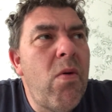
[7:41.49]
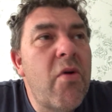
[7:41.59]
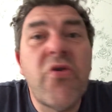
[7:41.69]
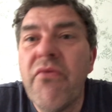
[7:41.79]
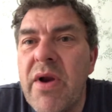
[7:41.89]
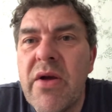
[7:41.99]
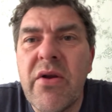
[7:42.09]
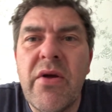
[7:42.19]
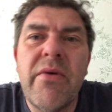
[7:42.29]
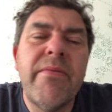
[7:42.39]
Gorilla
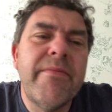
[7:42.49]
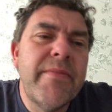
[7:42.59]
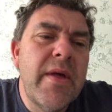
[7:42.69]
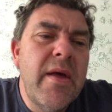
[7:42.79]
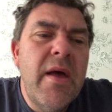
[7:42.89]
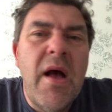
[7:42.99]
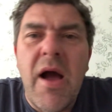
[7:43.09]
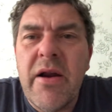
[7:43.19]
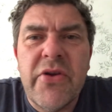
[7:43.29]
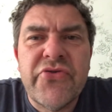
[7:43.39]
Glue.
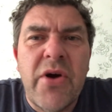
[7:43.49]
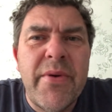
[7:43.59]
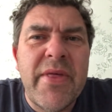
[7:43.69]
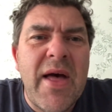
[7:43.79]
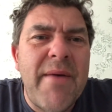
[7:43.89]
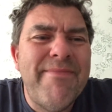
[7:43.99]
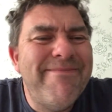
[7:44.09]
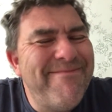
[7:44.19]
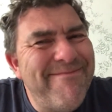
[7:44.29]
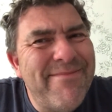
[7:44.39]
I'm going to try it with that.
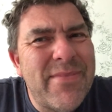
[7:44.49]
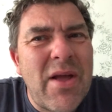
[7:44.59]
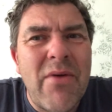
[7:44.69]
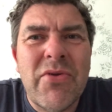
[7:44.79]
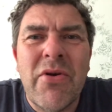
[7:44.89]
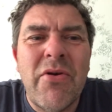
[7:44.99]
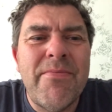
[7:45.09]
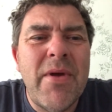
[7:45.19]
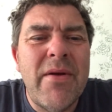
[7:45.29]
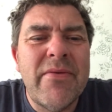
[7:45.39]
Don't
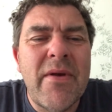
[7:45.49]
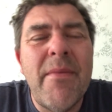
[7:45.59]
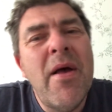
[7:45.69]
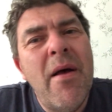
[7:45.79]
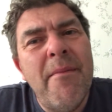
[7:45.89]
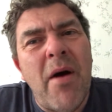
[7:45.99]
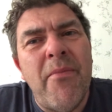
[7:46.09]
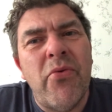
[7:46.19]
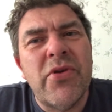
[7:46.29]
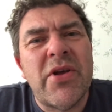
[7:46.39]
open my hands up, but I
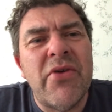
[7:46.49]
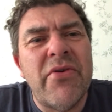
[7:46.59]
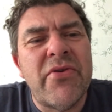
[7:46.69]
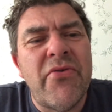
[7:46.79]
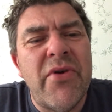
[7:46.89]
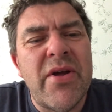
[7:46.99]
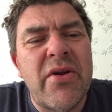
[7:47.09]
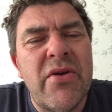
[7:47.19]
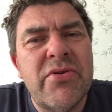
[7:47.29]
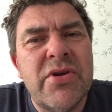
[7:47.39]
bought the Gorilla
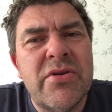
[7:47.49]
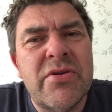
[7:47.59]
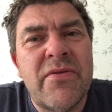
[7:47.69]
Glue to